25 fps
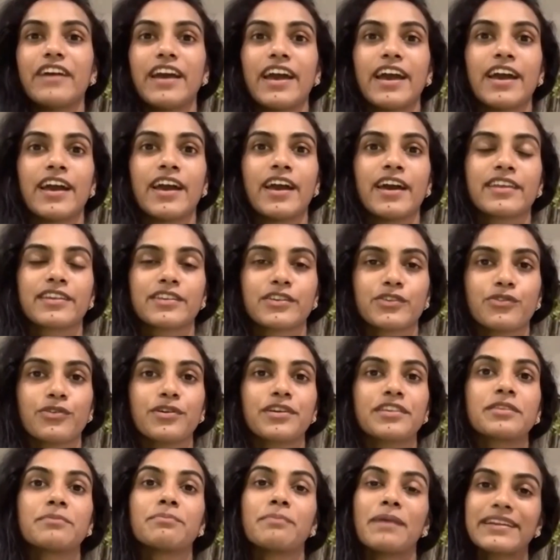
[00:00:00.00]
where,
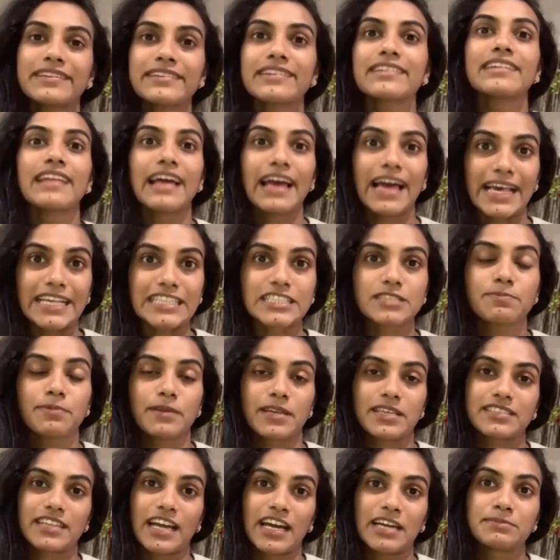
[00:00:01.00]
in the mental
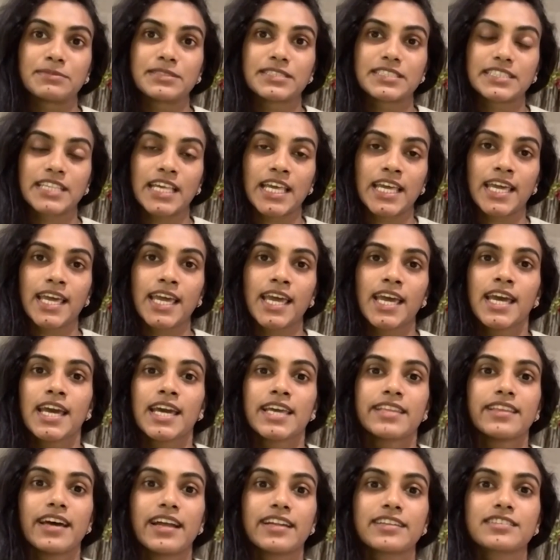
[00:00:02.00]
aspect, I must say
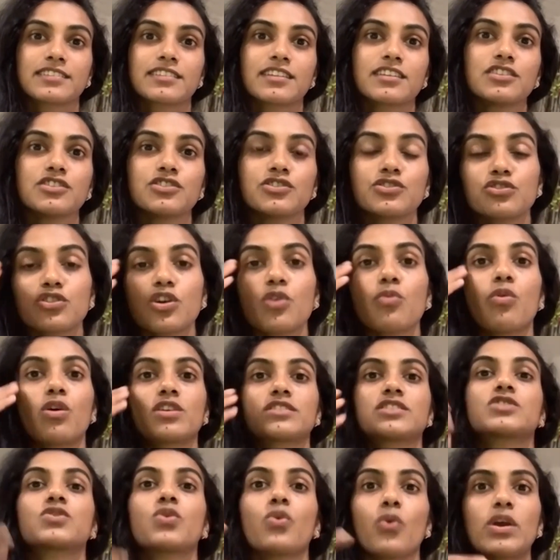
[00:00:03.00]
that,
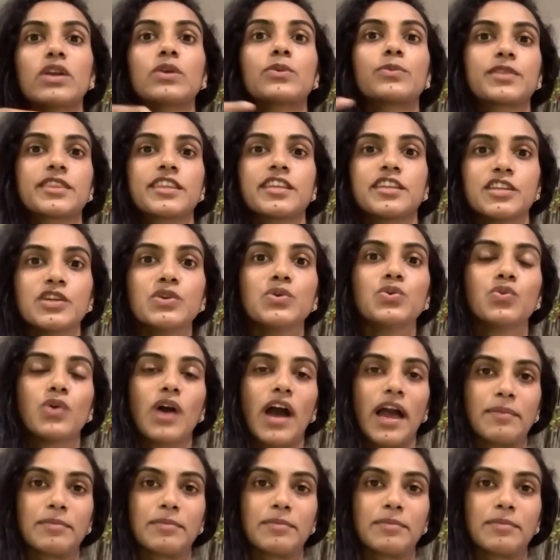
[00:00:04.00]
what's going within you.